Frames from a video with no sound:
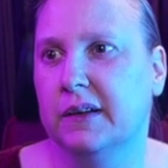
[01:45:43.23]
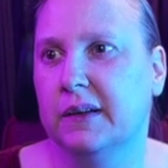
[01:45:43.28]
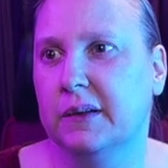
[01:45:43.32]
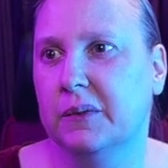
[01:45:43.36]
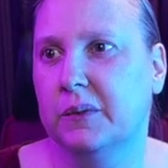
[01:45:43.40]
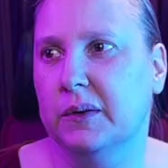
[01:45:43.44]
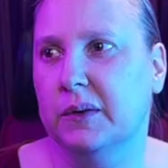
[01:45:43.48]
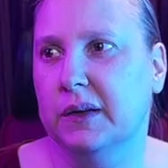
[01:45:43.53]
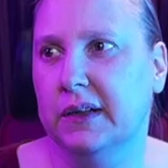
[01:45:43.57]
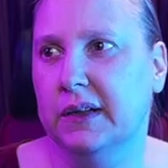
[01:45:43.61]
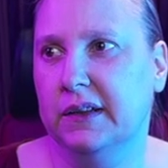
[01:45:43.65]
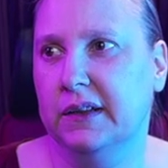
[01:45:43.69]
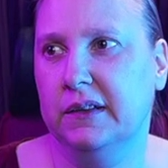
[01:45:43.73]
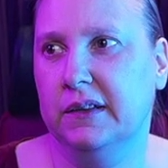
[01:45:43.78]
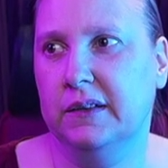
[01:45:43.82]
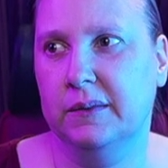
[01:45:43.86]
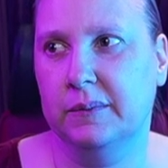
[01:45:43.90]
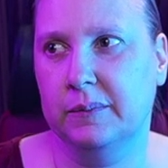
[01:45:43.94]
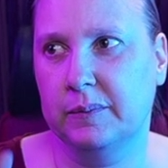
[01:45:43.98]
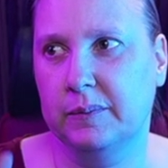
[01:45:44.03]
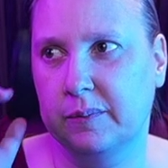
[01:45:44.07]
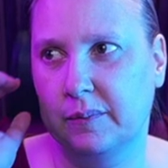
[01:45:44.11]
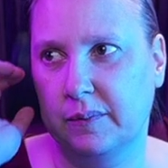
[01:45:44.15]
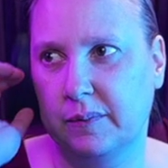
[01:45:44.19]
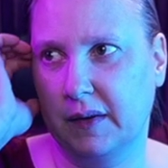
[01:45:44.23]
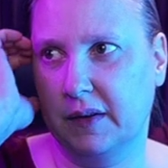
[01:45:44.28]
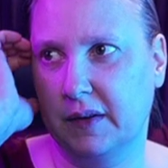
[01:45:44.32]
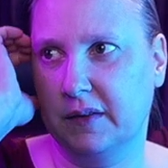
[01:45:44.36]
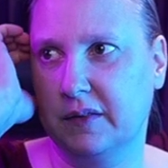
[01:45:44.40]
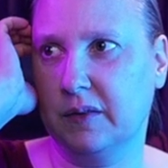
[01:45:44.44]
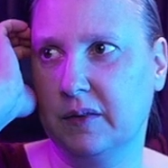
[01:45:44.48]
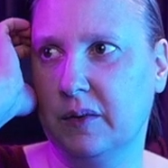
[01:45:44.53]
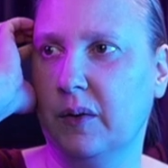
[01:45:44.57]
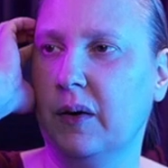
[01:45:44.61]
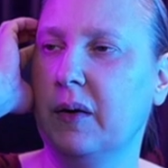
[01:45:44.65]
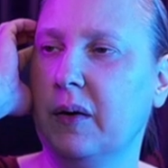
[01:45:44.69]
Right?
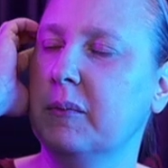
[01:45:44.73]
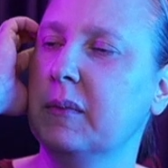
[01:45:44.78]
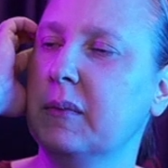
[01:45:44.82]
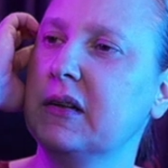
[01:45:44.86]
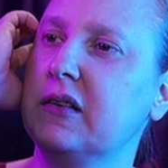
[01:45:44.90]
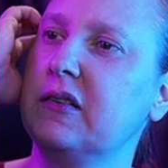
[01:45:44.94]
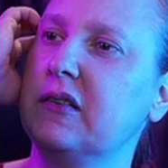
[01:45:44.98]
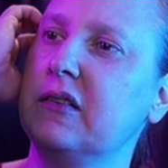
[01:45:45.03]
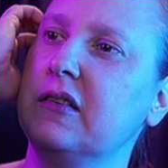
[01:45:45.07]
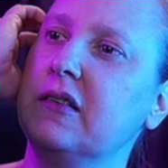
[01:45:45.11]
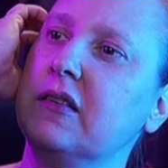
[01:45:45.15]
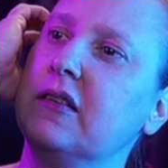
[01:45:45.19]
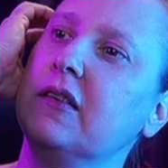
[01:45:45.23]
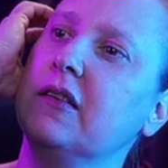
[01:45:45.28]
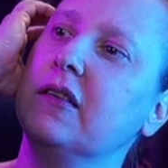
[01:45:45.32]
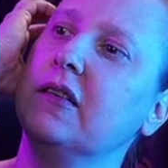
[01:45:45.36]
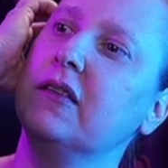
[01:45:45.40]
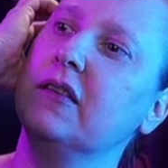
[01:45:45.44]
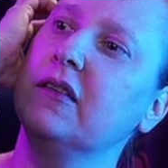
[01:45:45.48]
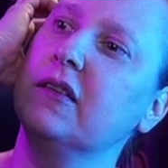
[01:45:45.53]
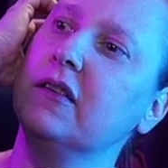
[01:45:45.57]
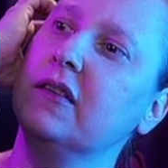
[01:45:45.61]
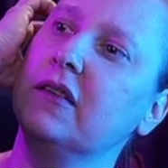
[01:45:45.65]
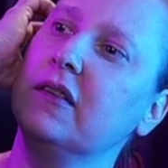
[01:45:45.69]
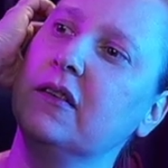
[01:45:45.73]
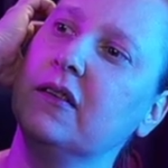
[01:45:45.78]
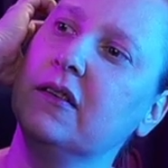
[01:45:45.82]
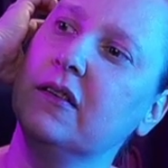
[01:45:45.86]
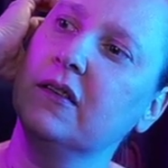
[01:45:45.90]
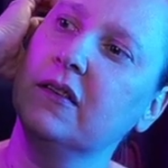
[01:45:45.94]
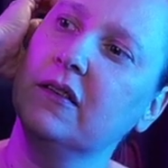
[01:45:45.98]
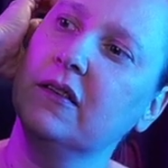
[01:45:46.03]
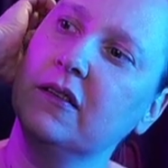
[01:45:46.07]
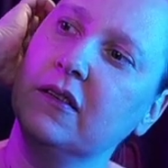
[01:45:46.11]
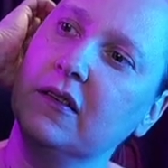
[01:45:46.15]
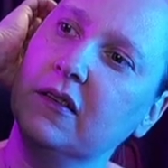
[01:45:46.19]
So how much
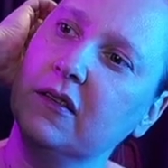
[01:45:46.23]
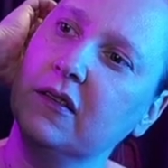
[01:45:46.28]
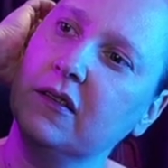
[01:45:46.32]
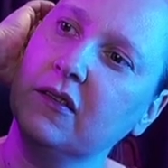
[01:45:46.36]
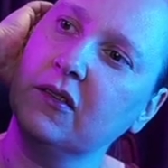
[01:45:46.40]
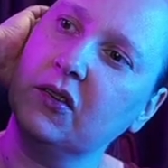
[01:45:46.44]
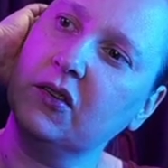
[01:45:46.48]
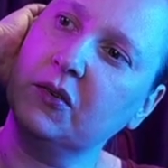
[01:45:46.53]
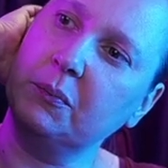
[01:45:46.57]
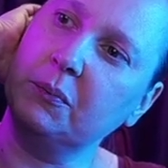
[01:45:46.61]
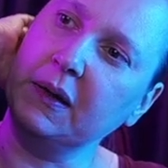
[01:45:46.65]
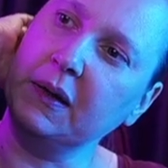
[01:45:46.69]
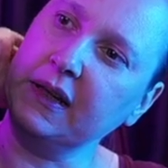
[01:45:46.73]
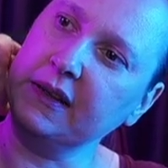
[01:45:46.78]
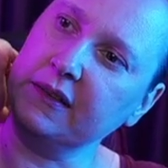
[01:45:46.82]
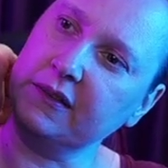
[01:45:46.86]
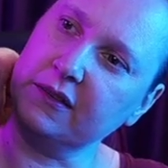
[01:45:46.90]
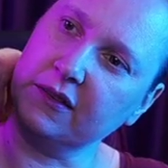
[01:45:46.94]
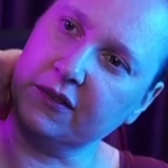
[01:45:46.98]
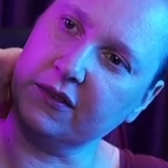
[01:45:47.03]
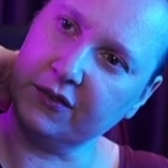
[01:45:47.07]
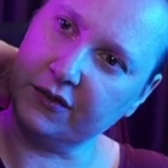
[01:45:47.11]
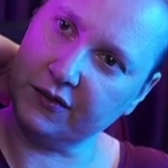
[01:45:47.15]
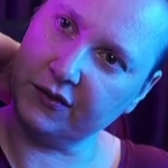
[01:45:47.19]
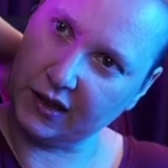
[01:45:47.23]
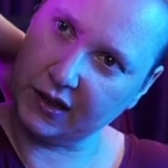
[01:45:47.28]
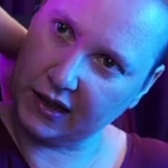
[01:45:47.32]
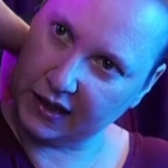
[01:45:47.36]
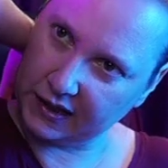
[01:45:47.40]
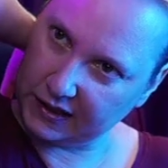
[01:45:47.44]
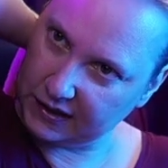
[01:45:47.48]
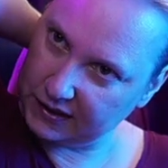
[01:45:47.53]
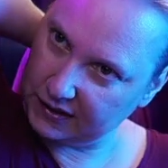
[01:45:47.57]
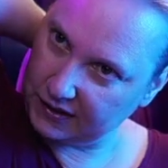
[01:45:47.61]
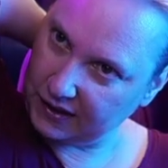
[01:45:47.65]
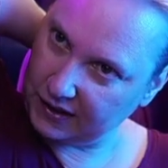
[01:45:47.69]
space a
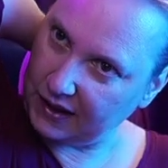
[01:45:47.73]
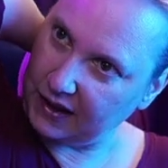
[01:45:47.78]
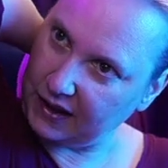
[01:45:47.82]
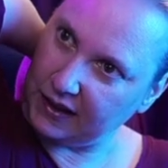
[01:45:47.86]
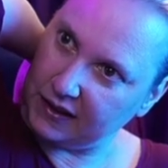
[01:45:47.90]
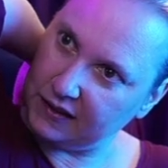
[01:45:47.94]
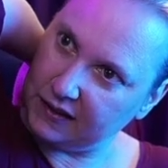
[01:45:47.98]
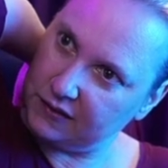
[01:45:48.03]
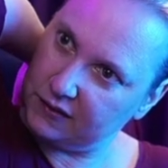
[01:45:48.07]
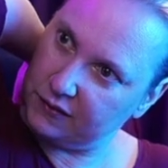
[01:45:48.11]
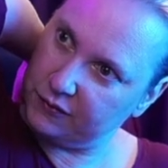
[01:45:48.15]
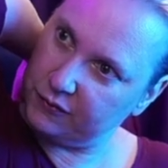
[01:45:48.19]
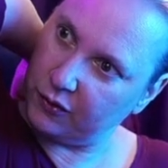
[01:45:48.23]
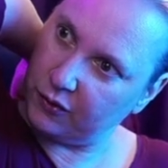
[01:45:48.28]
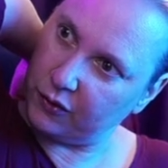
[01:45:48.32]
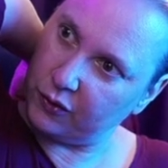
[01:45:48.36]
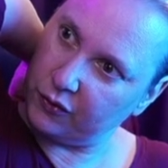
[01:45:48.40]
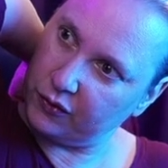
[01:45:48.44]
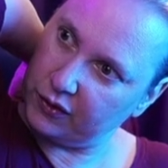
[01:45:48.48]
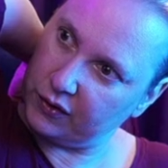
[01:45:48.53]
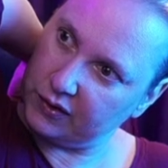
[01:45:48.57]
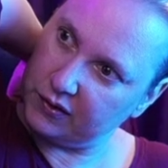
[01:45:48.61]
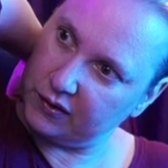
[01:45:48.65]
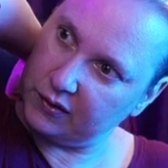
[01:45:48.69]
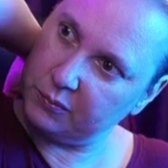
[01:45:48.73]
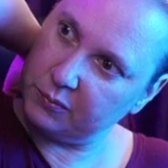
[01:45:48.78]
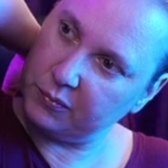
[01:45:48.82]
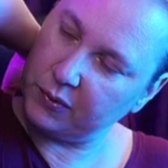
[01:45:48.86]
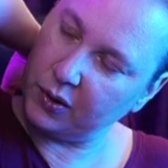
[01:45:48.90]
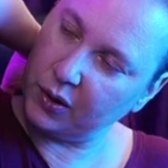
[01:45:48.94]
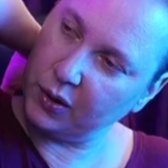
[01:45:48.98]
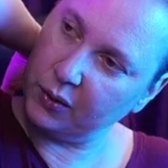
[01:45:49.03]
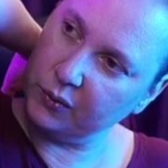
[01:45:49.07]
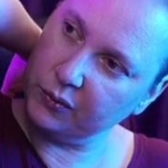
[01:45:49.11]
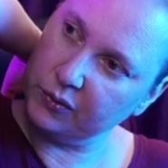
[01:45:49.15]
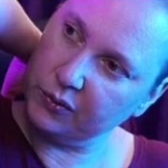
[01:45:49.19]
stack takes for this
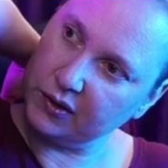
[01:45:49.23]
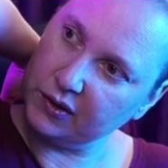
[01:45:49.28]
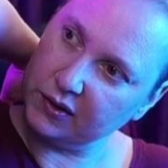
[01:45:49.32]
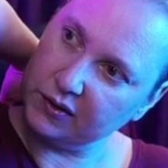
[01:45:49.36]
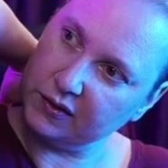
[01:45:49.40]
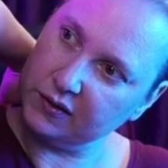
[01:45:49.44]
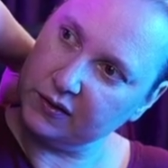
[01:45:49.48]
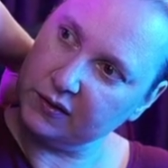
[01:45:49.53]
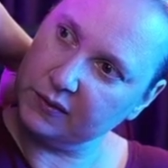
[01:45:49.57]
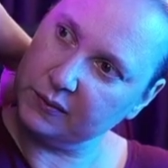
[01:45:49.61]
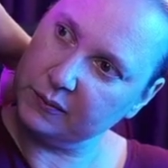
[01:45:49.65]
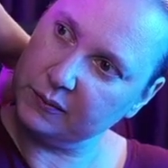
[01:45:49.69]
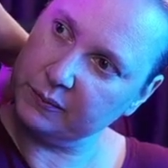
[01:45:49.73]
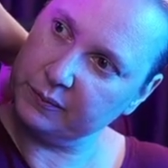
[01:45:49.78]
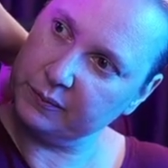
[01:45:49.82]
process?